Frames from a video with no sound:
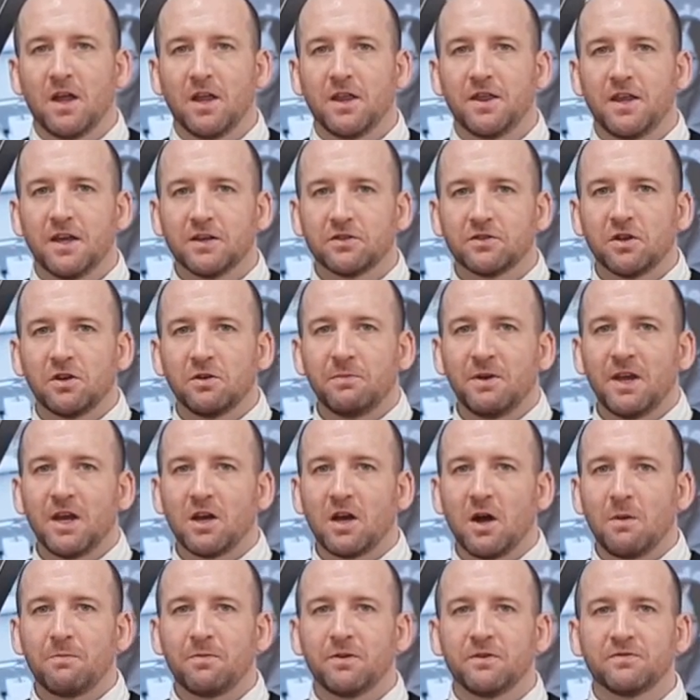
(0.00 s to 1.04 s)
There's going to be a
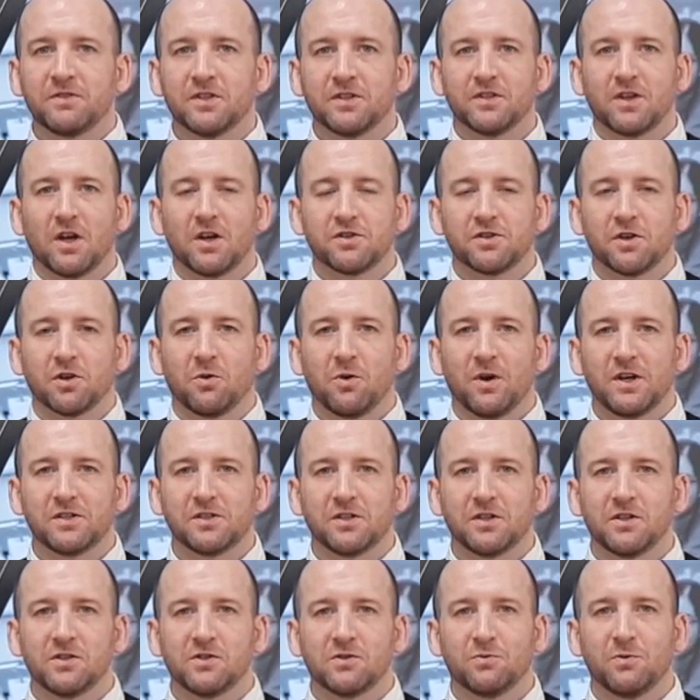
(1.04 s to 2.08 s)
couple of discussion
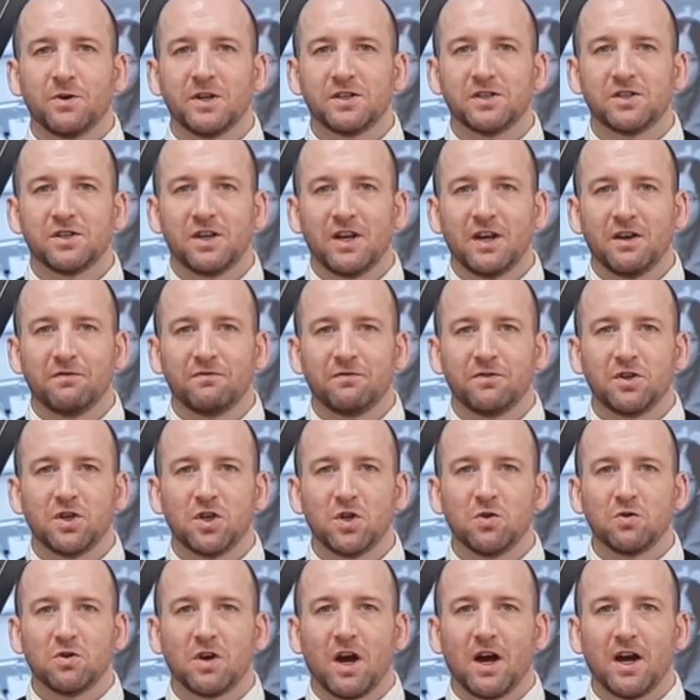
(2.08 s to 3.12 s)
questions which, if
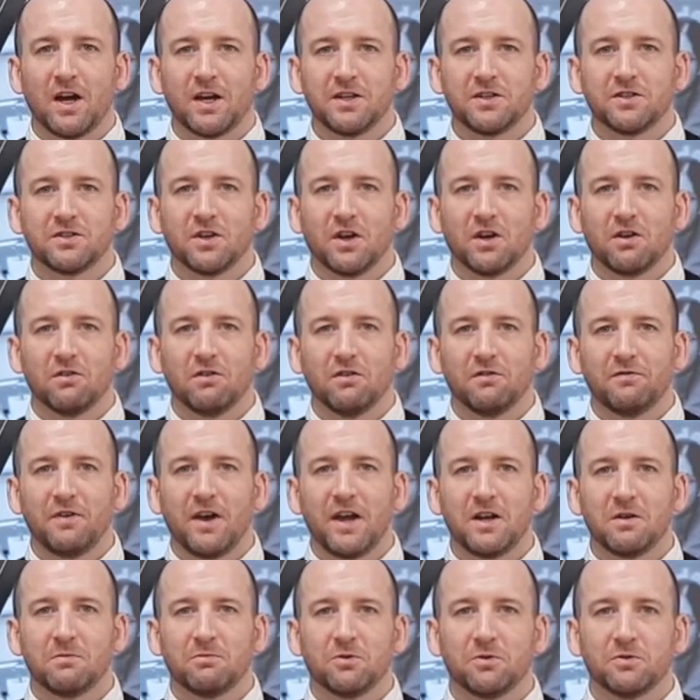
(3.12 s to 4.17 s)
you guys are
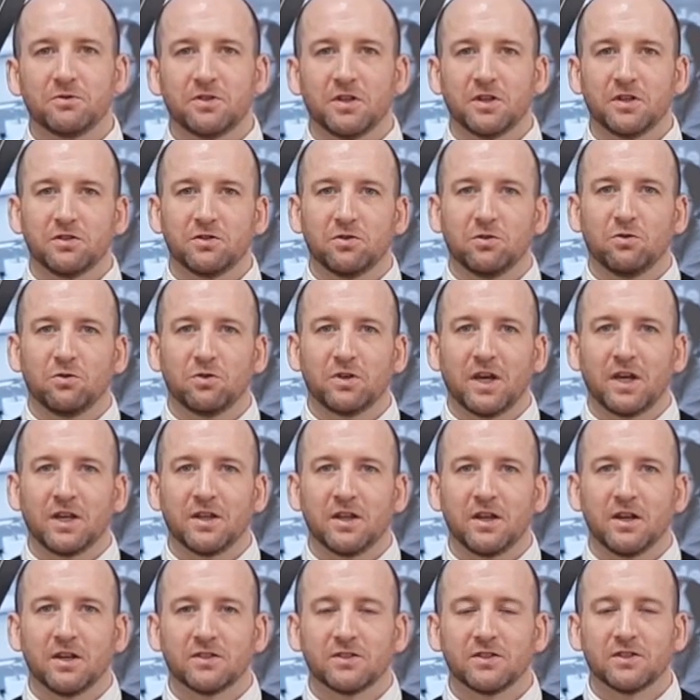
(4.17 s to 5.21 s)
available to talk in
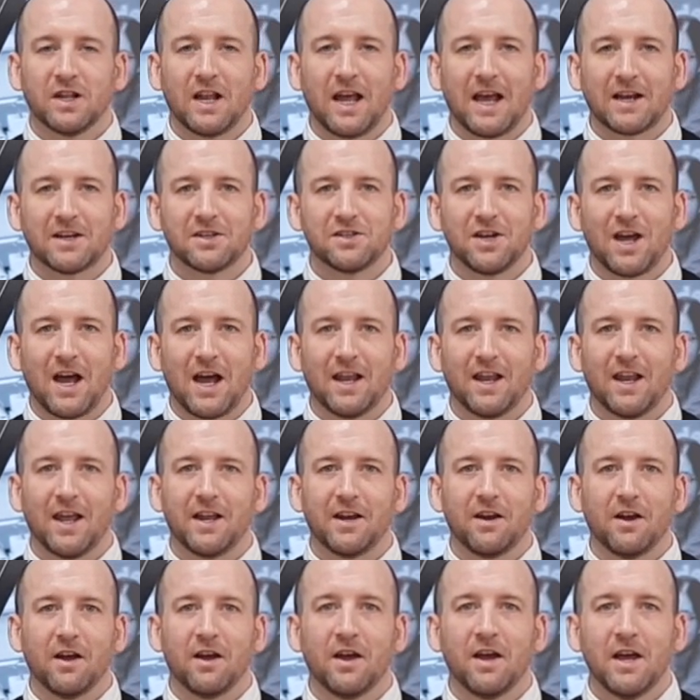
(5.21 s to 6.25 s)
the Slack chat
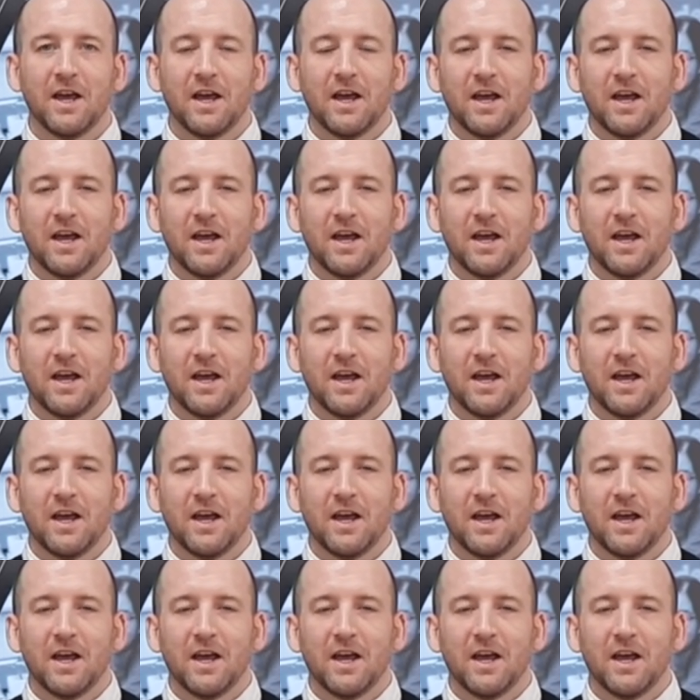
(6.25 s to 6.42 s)
later